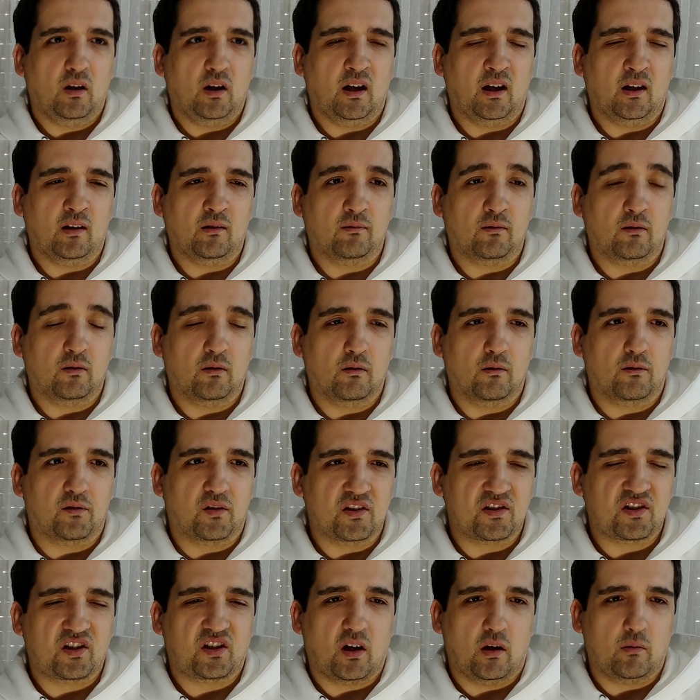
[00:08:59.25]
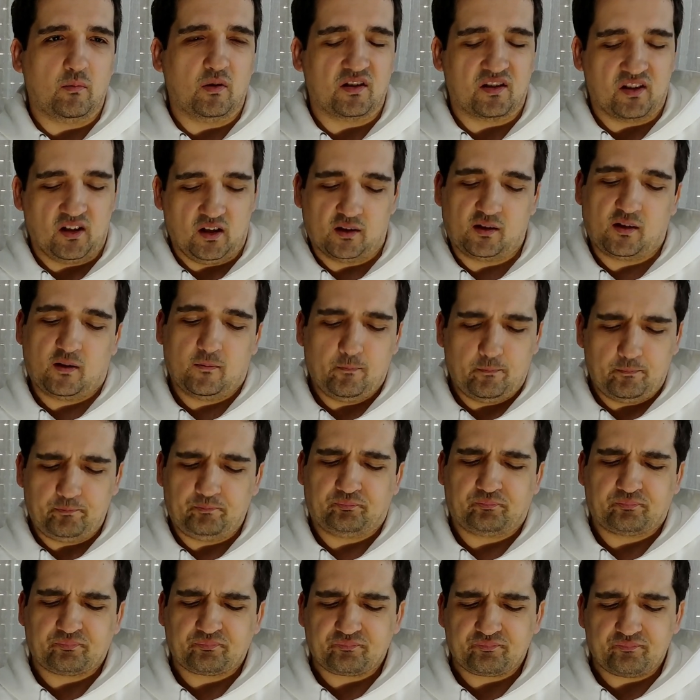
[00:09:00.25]
and this game is it.
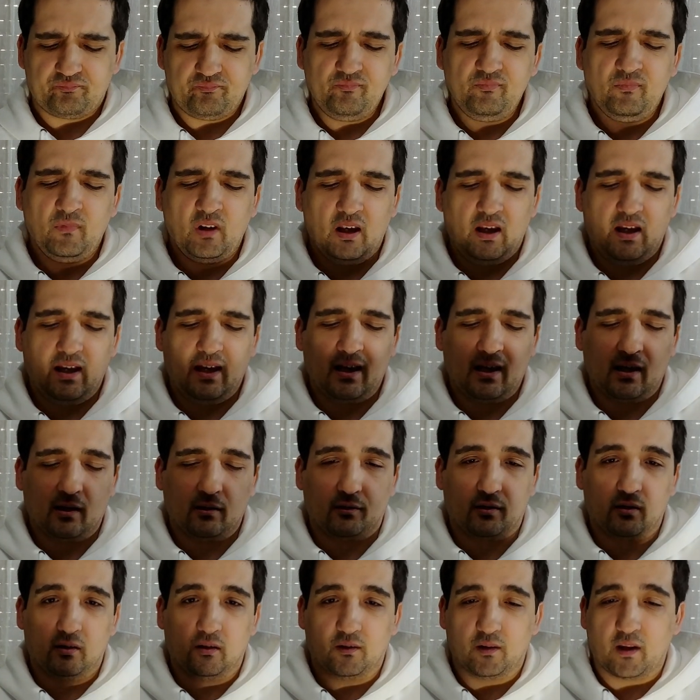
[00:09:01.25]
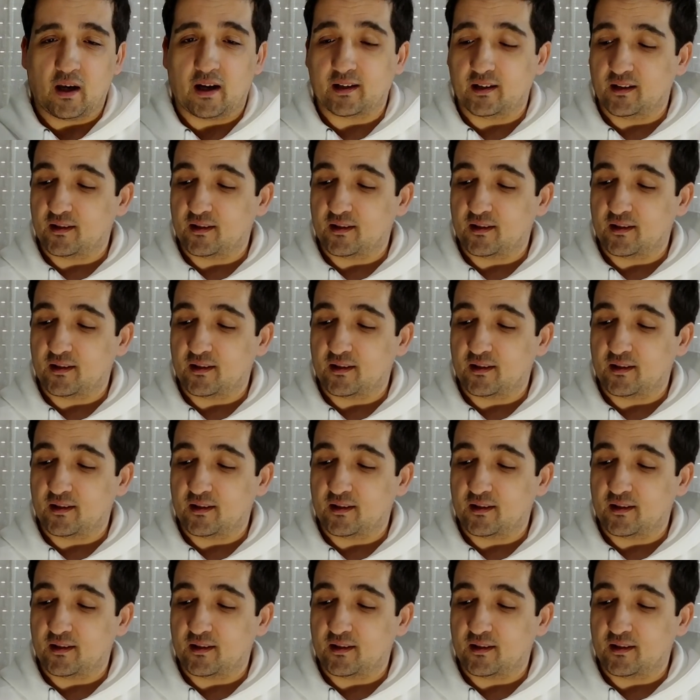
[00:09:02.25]
And that